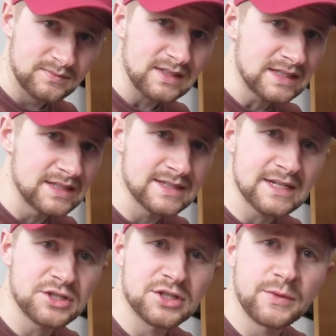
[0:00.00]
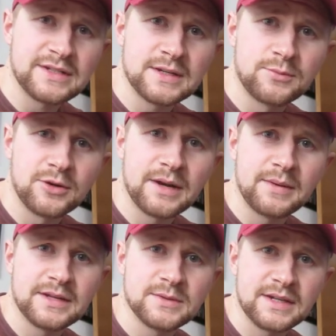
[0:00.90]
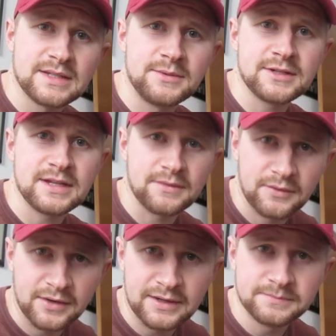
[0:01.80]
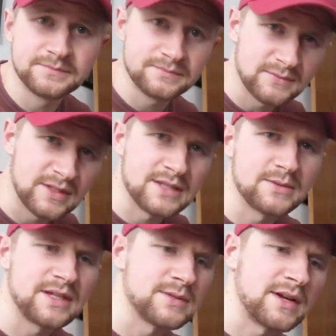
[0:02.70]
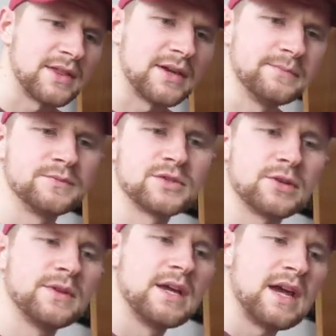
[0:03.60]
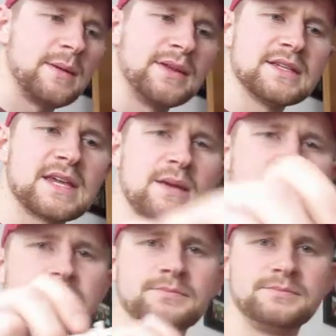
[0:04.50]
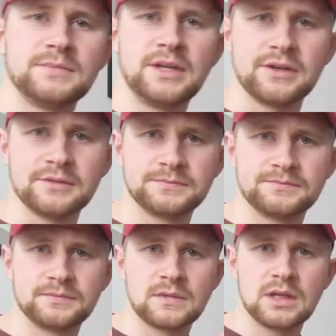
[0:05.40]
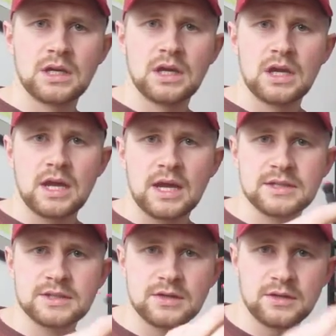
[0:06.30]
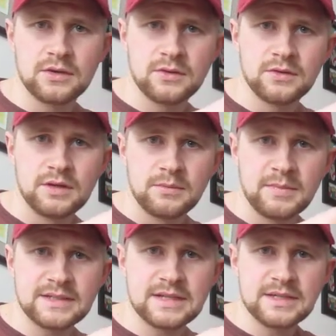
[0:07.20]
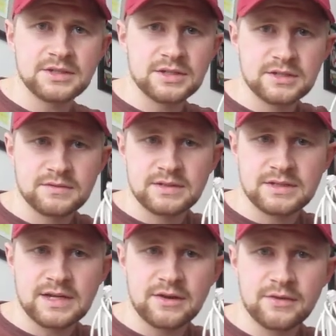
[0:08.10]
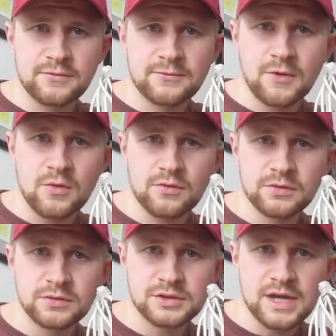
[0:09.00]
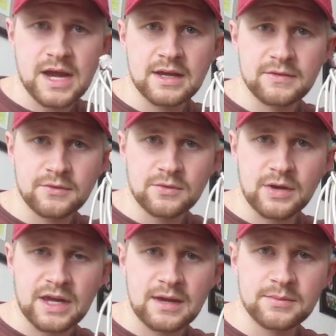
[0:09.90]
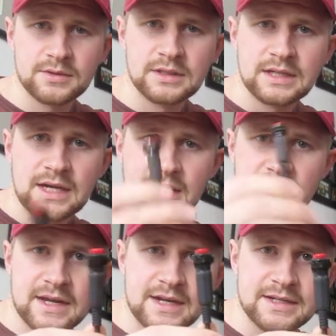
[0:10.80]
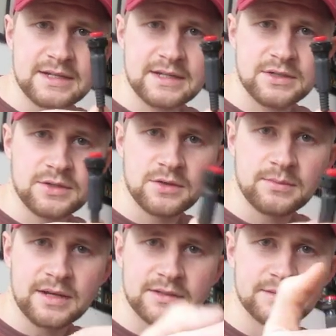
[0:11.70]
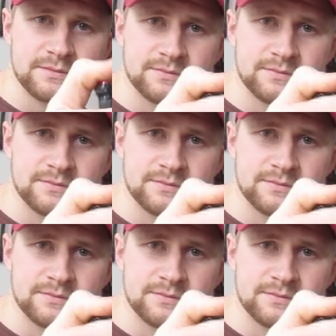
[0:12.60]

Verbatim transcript: since that's just a wasted port, I might as well get some use out of it, right? Well, that's what that's what I thought. So I made this cable here, and so basically it's just standard phone jack, phone quick cable, and then I connected it to a button.